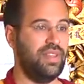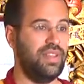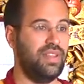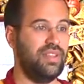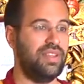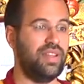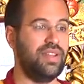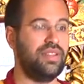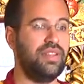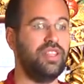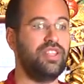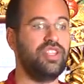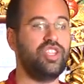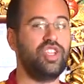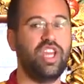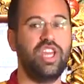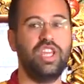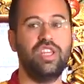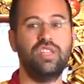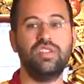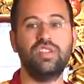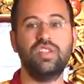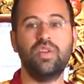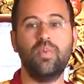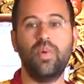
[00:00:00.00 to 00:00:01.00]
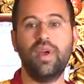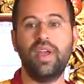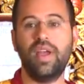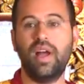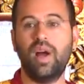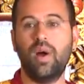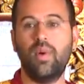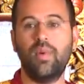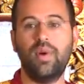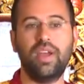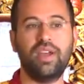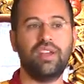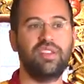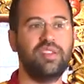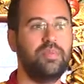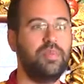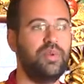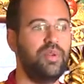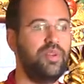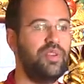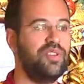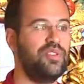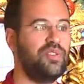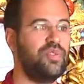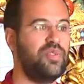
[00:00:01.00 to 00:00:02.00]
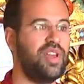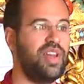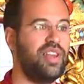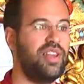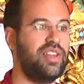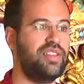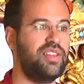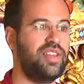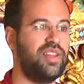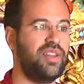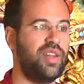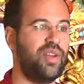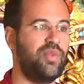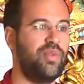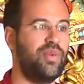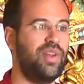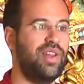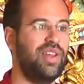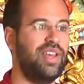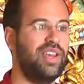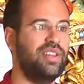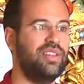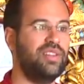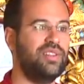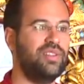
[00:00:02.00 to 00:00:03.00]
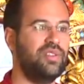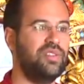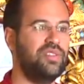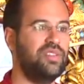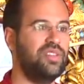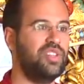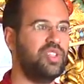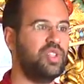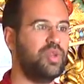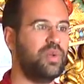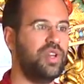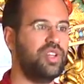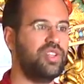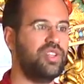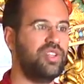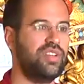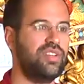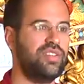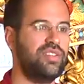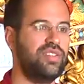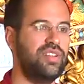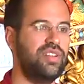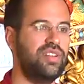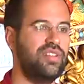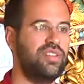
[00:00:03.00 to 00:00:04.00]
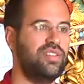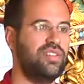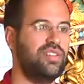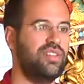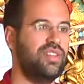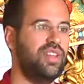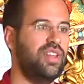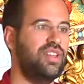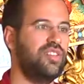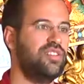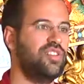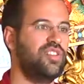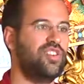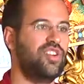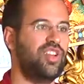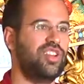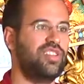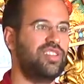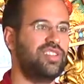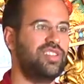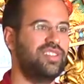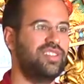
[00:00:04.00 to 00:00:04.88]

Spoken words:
Does it change the way how I experience reality and I relate to situations and things or not?